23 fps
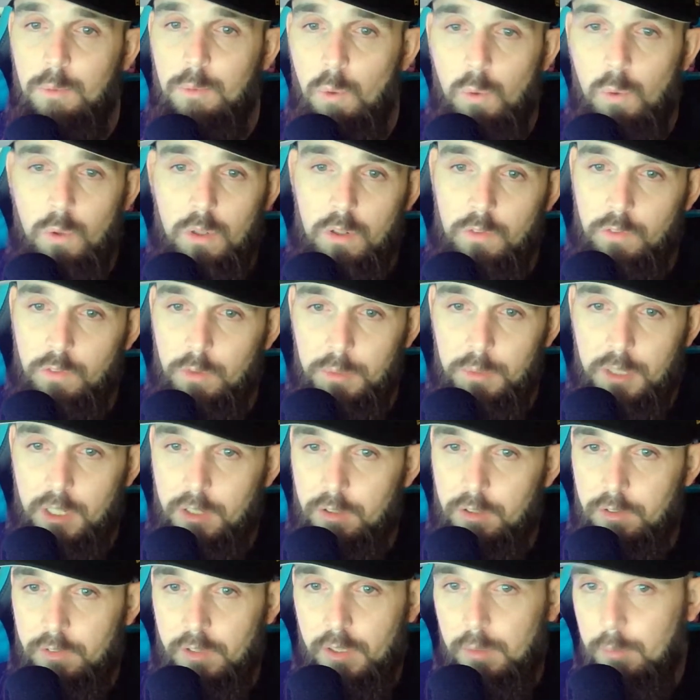corner from the
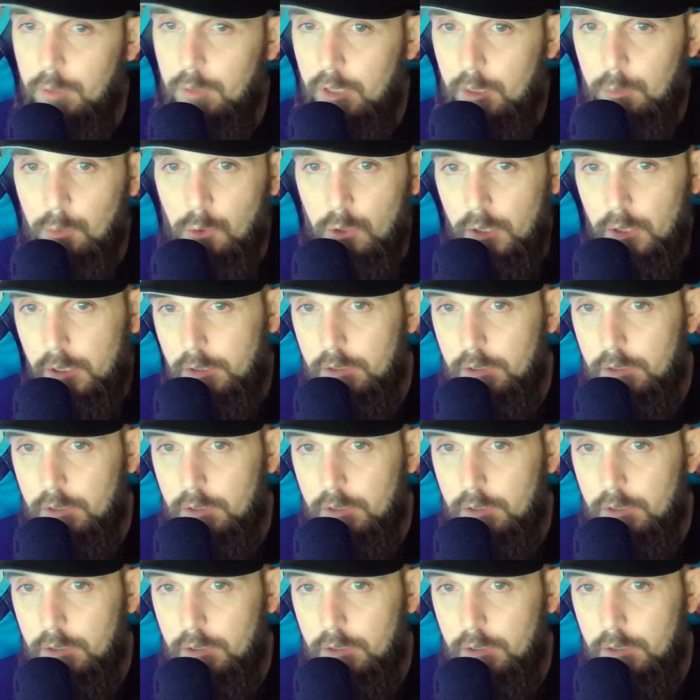other team anymore.